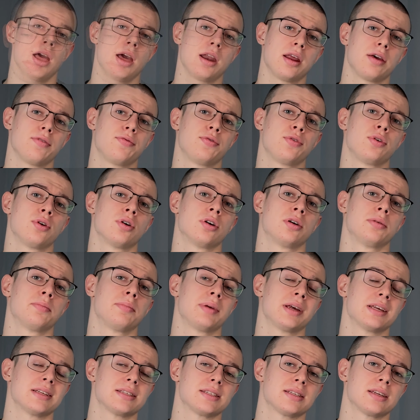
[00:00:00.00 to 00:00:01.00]
And if you're
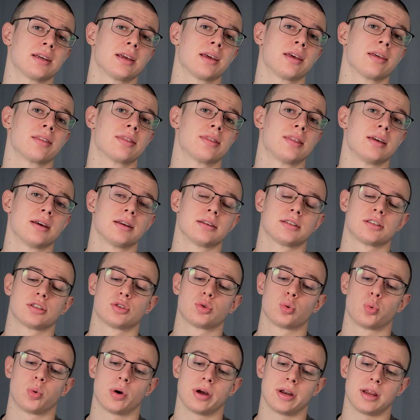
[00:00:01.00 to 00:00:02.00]
missing this
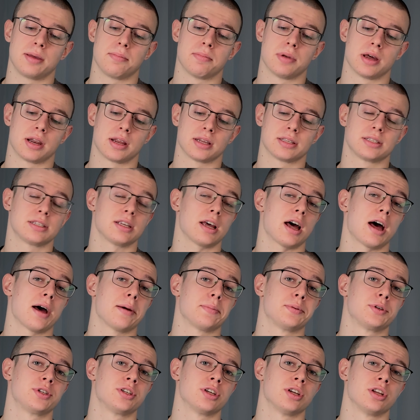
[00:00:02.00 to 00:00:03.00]
20 minutes
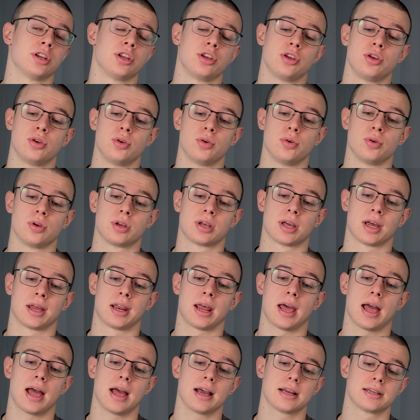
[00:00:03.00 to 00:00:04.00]
option, you
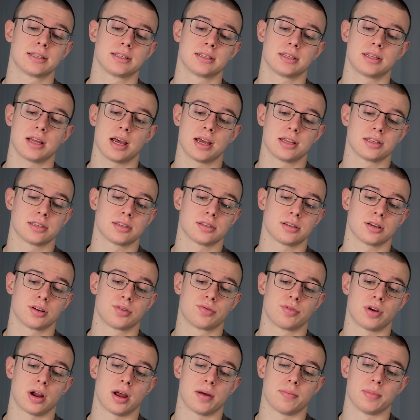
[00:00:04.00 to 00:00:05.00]
can exit
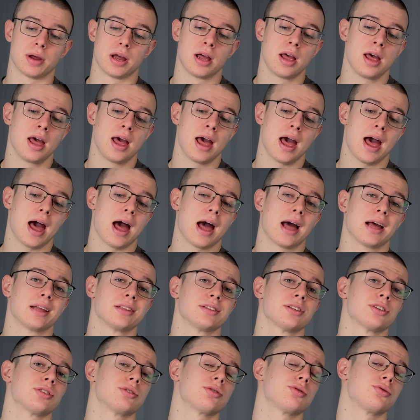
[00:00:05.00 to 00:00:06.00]
Instagram
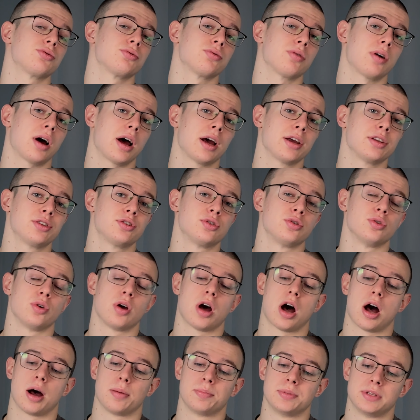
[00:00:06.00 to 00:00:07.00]
and try
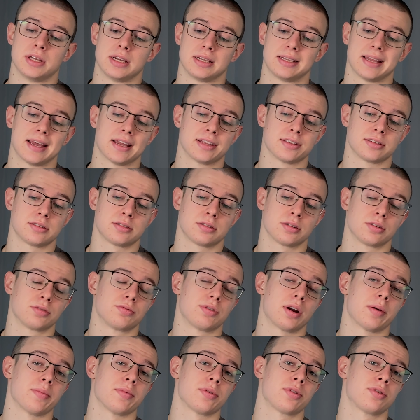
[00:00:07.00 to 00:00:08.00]
to update
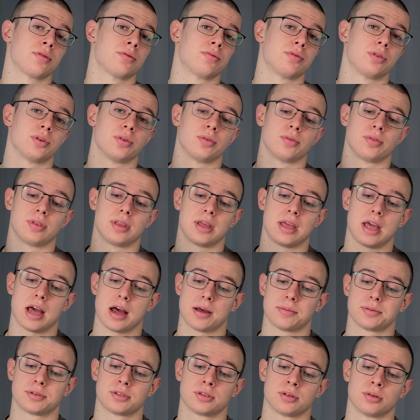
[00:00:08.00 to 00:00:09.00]
Instagram through the
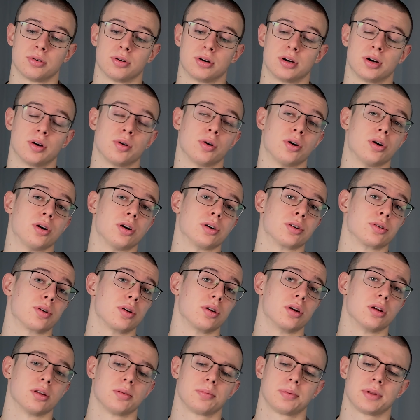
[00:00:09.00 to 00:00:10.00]
App Store or
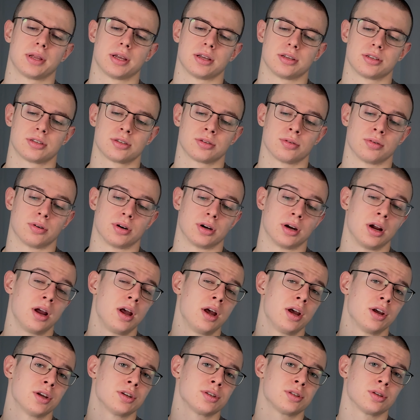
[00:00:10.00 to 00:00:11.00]
Google Play Store.
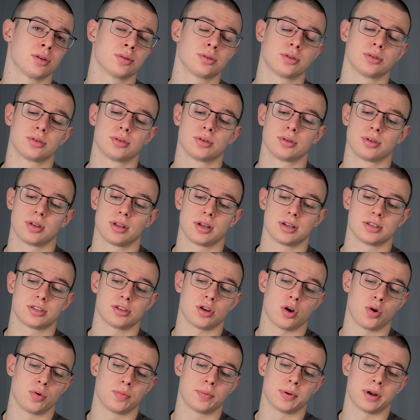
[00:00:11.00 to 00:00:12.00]
So to do
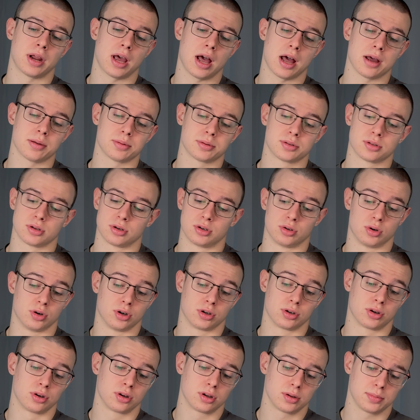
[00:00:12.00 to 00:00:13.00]
this, open App Store
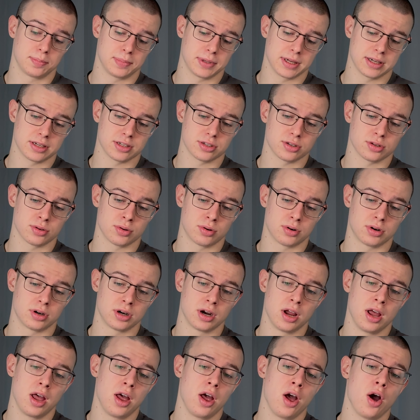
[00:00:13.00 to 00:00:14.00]
or Google Play
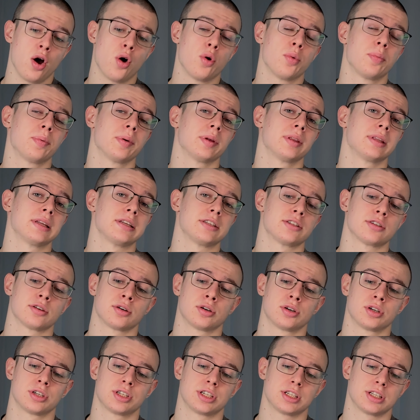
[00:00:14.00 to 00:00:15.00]
Store, open the
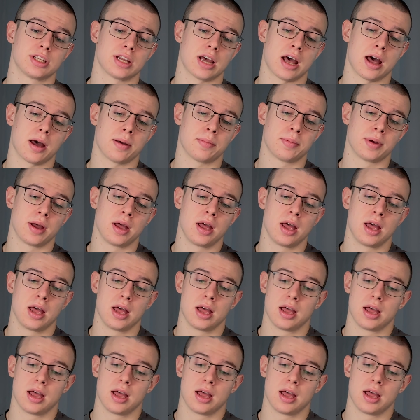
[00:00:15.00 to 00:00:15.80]
search tab,